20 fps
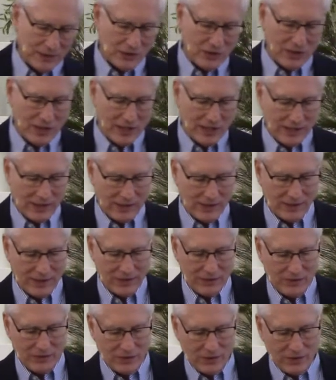law are
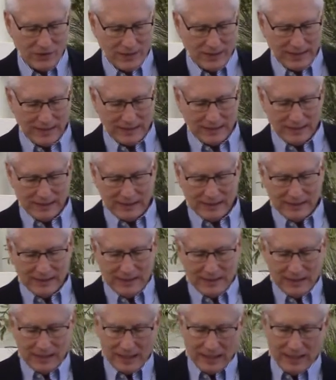under
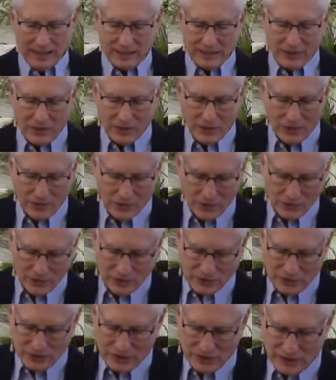a
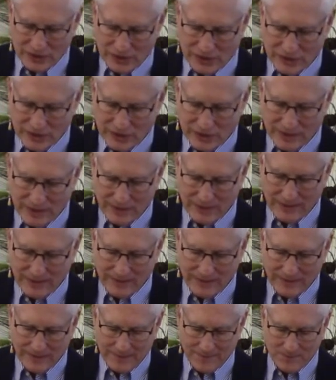curse.
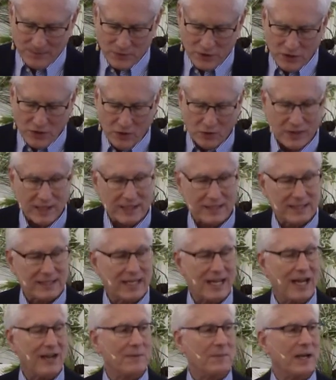You don't get
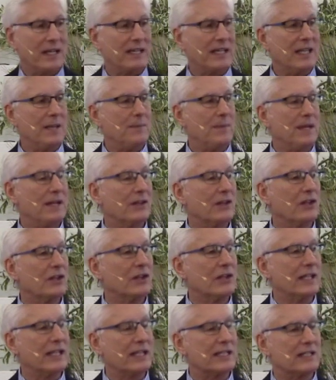saved by keeping the
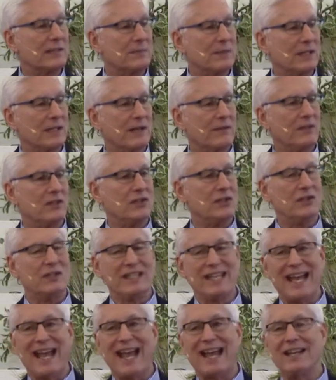list, beloved. You
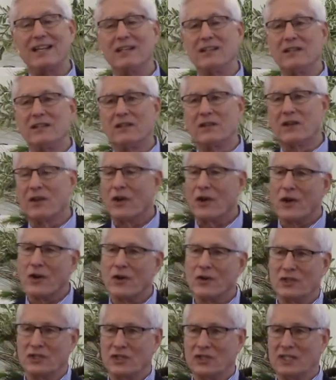get
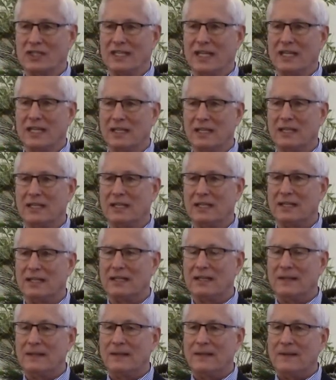cursed
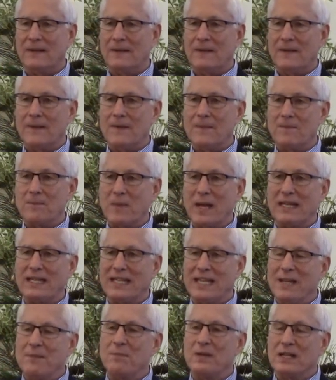by
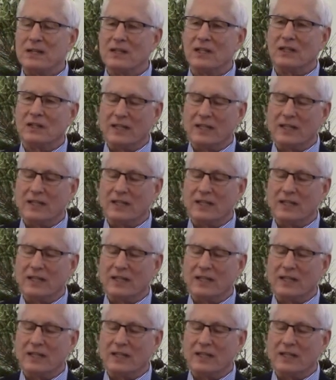keeping the